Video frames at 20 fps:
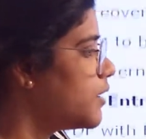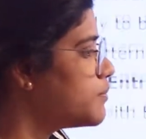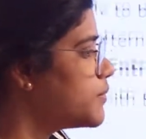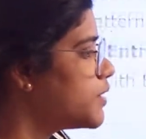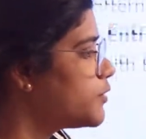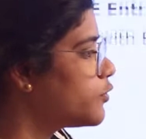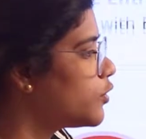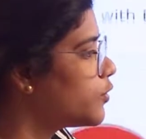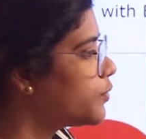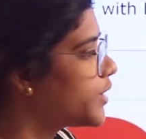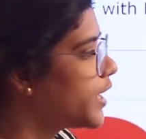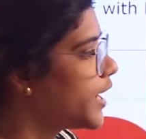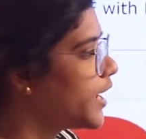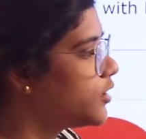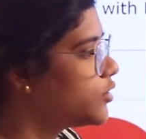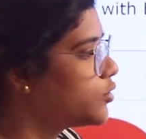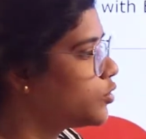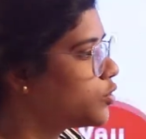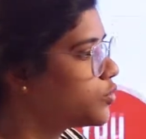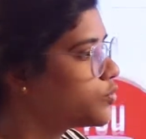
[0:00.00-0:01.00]
Before we
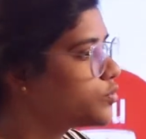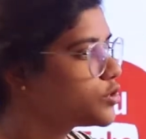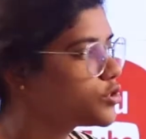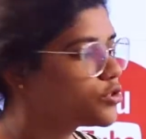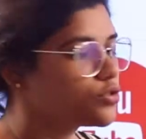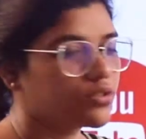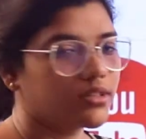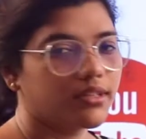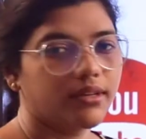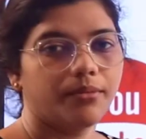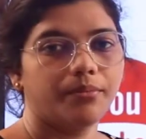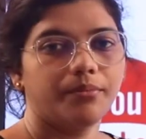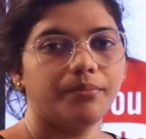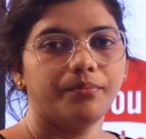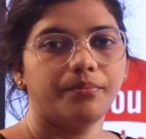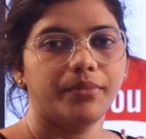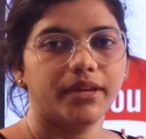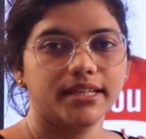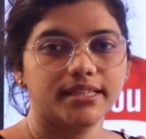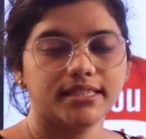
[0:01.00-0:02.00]
head over to the
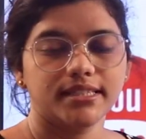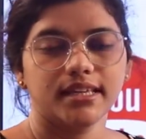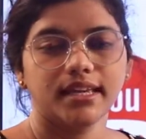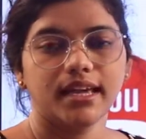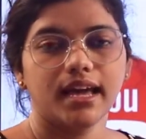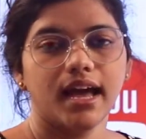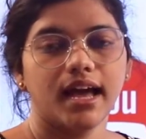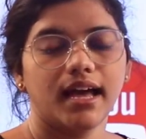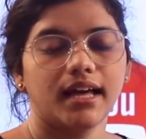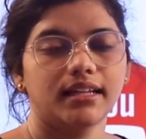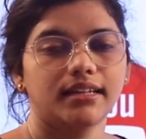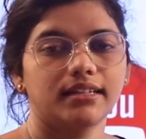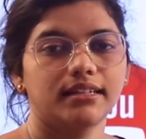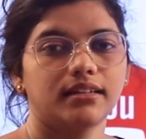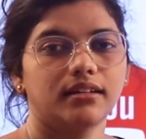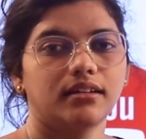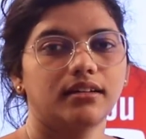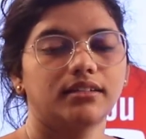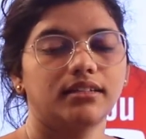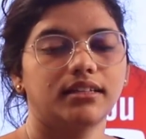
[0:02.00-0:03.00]
basic and
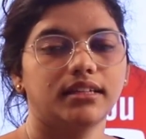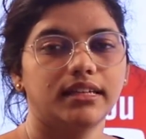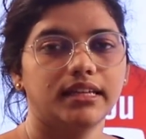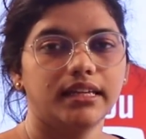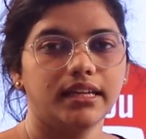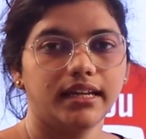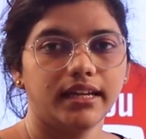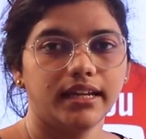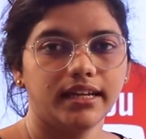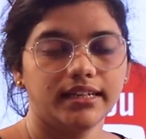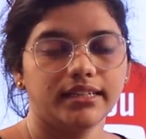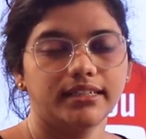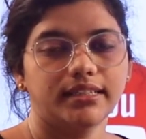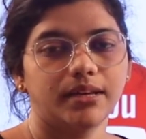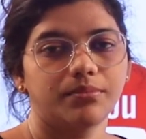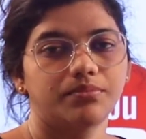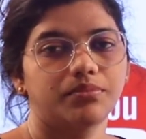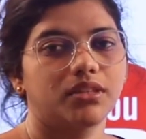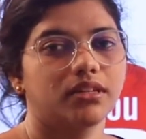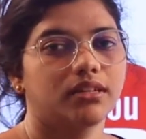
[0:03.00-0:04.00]
the
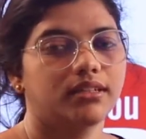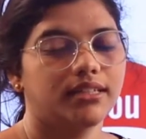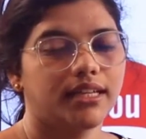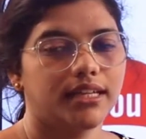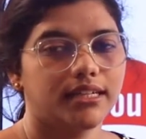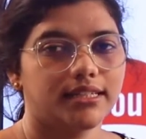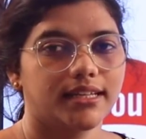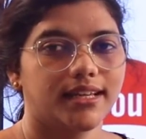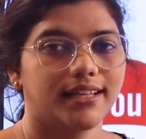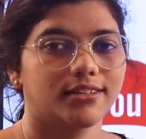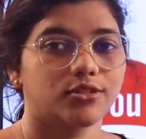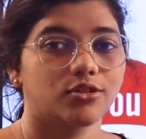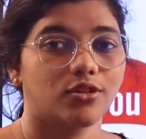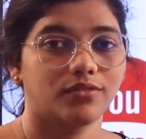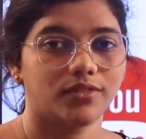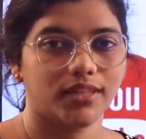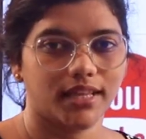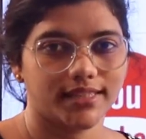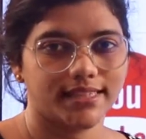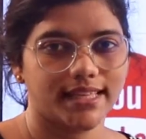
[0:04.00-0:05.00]
in-depth details
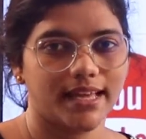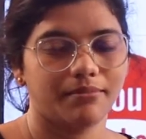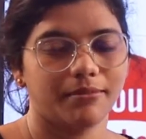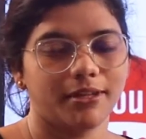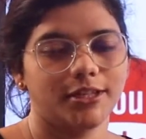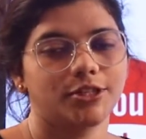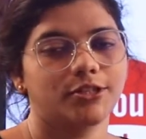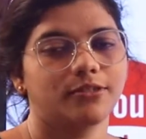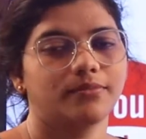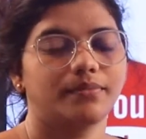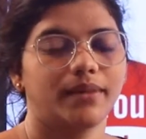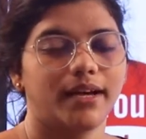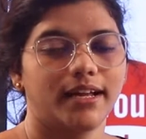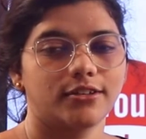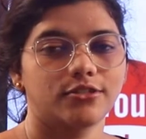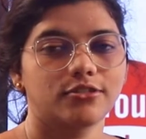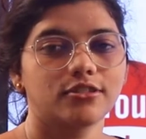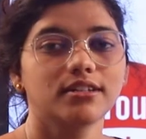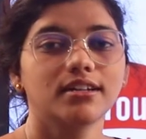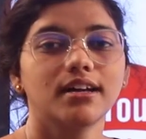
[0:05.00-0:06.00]
of the examination
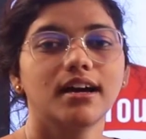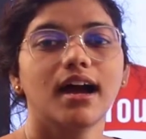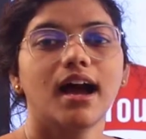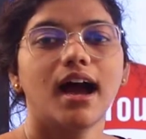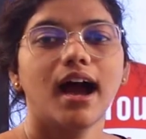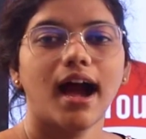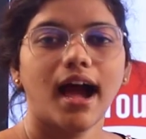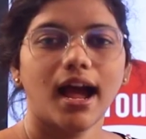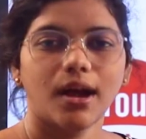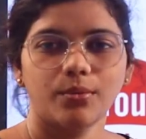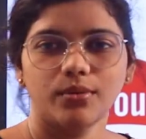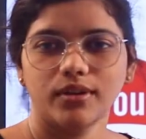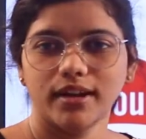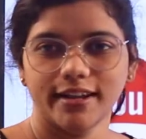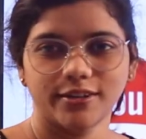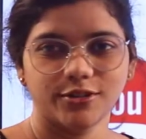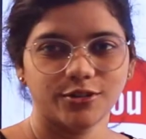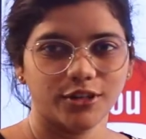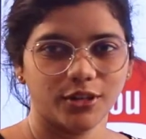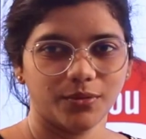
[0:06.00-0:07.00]
pattern, I would
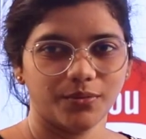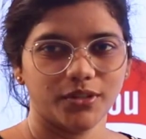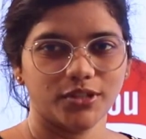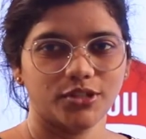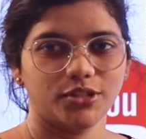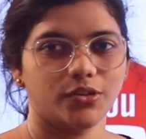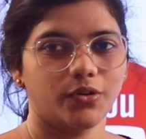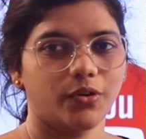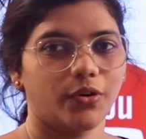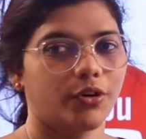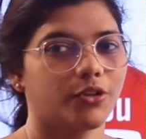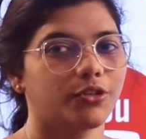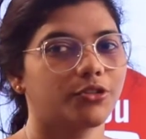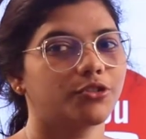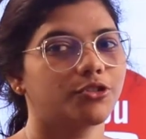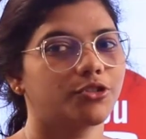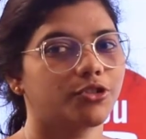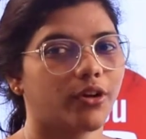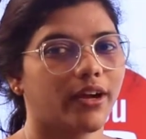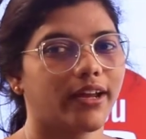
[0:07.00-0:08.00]
like to request you all
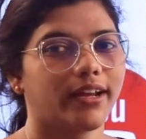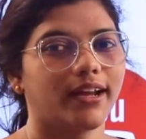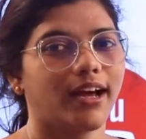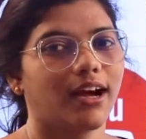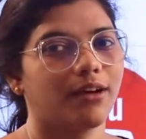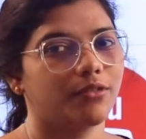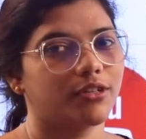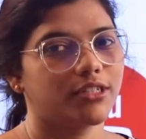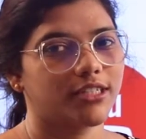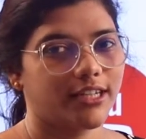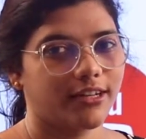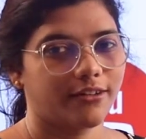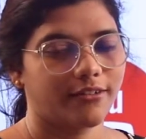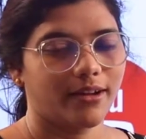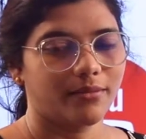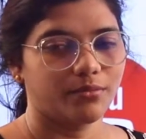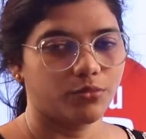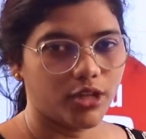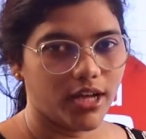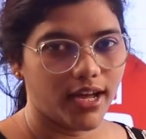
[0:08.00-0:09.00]
to join our
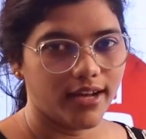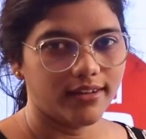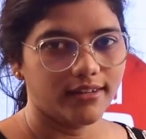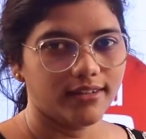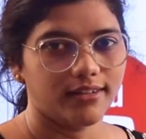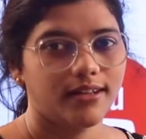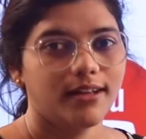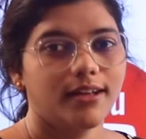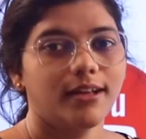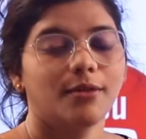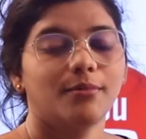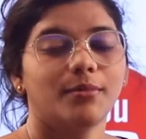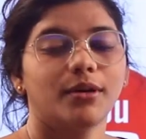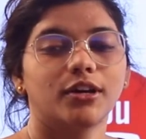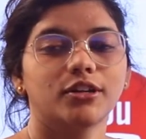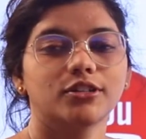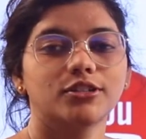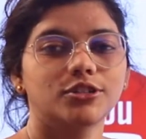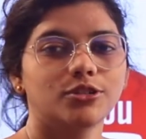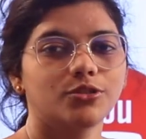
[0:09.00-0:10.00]
Telegram channel,
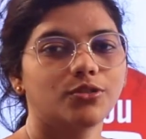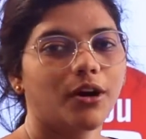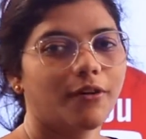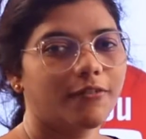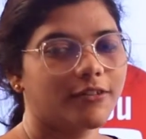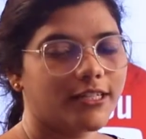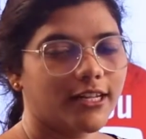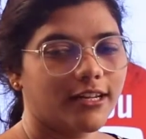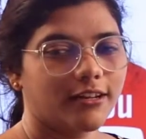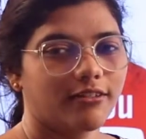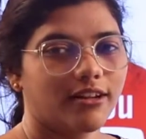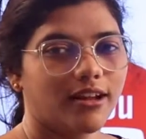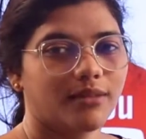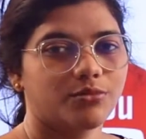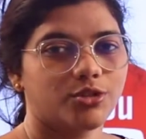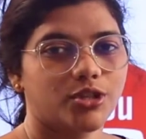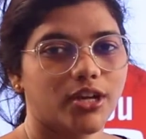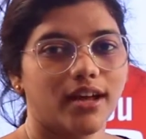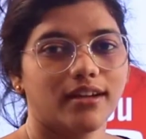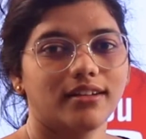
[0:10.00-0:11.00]
because through our Telegram
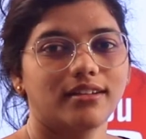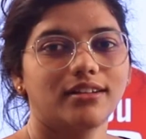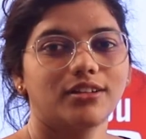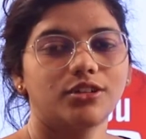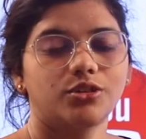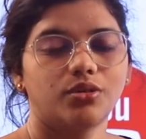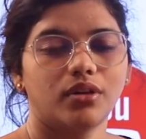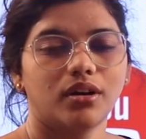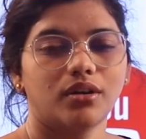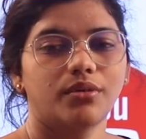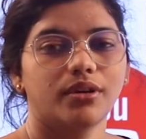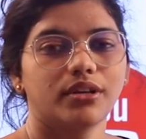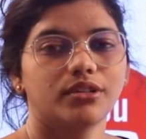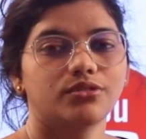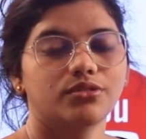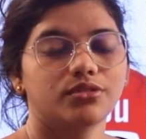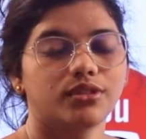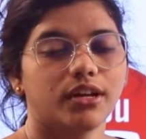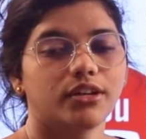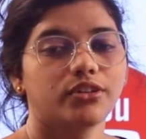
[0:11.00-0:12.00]
channel you are
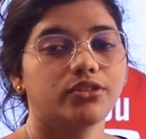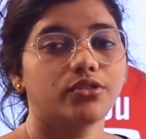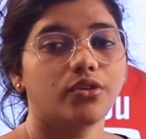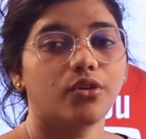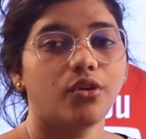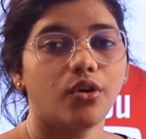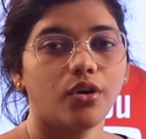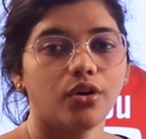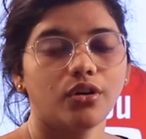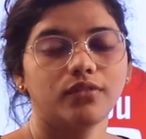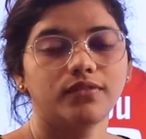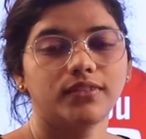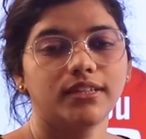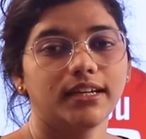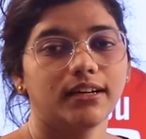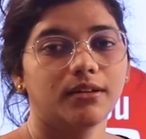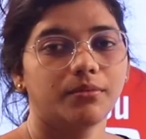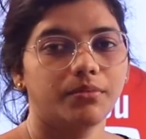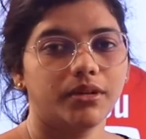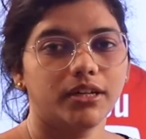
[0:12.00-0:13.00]
going to get all of
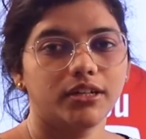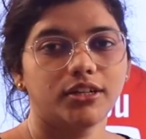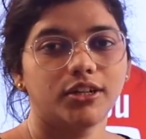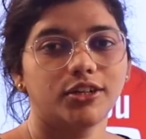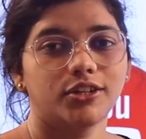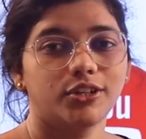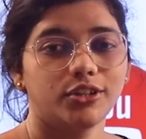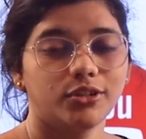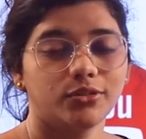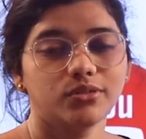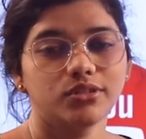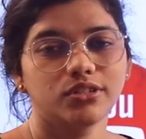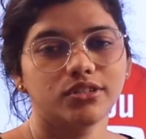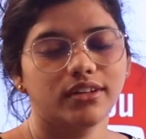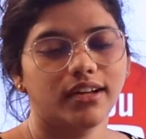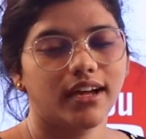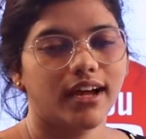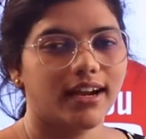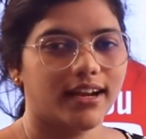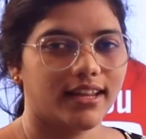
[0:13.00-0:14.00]
the updated news
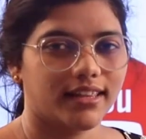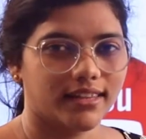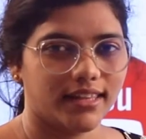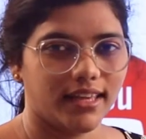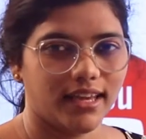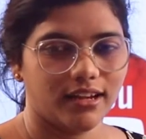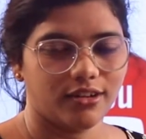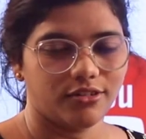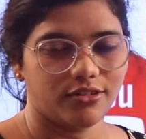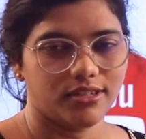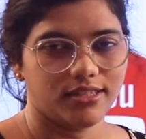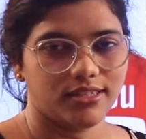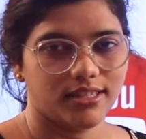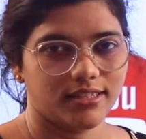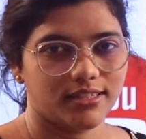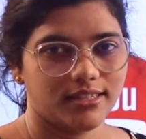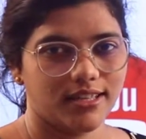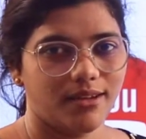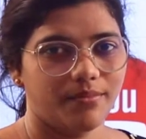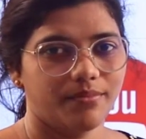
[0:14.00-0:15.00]
regarding the entrance
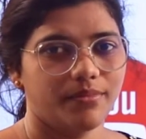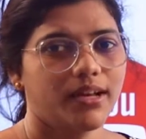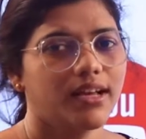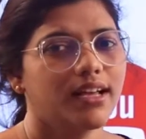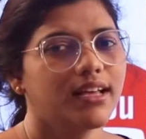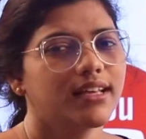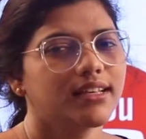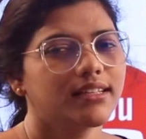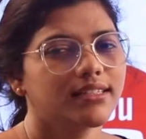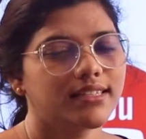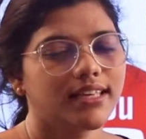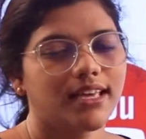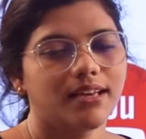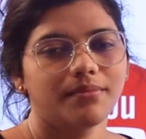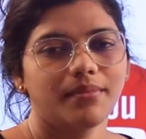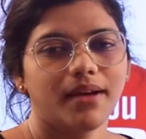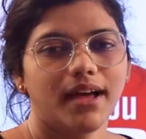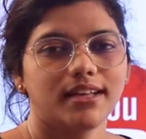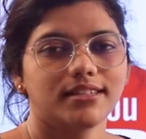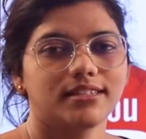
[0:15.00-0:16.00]
exam,
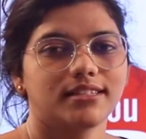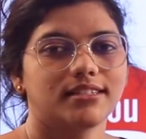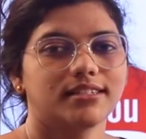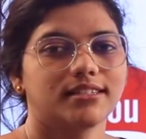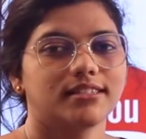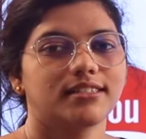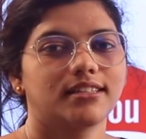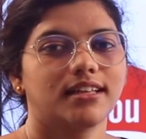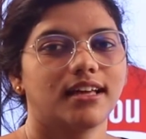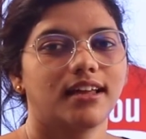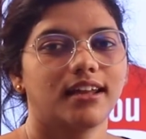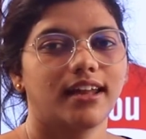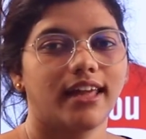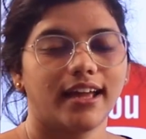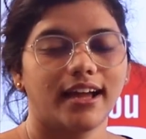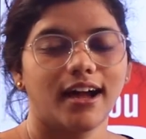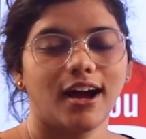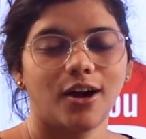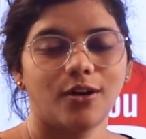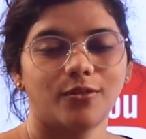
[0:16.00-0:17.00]
same as it is
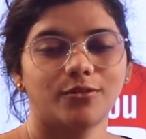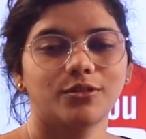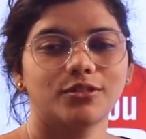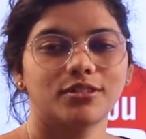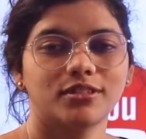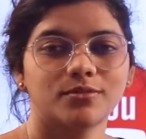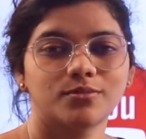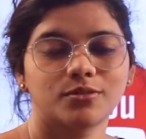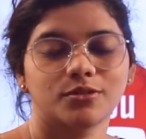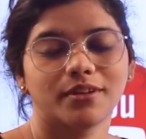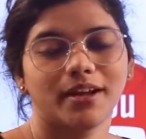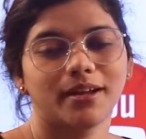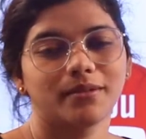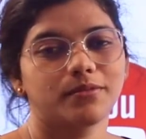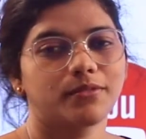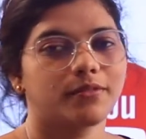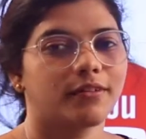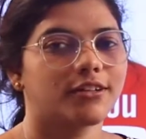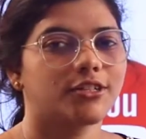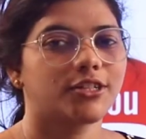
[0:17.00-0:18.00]
like how you
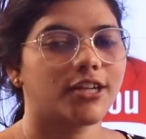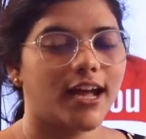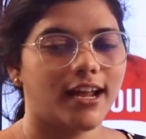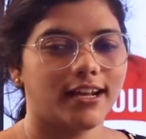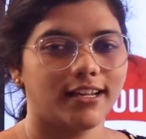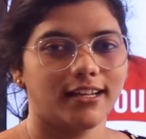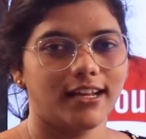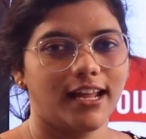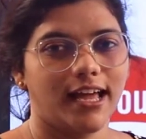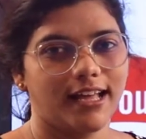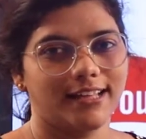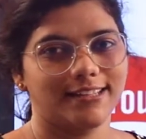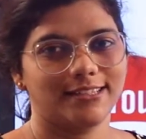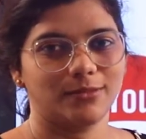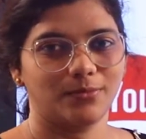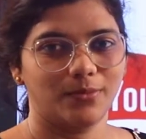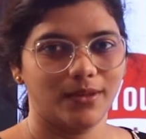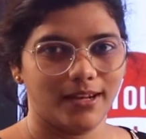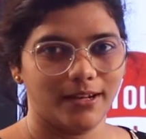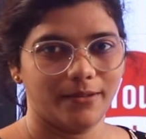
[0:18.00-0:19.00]
subscribe to our channel
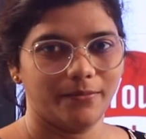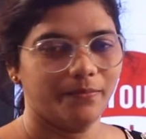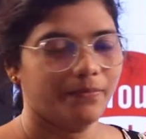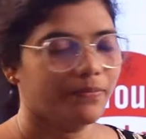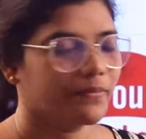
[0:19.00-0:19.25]
as well.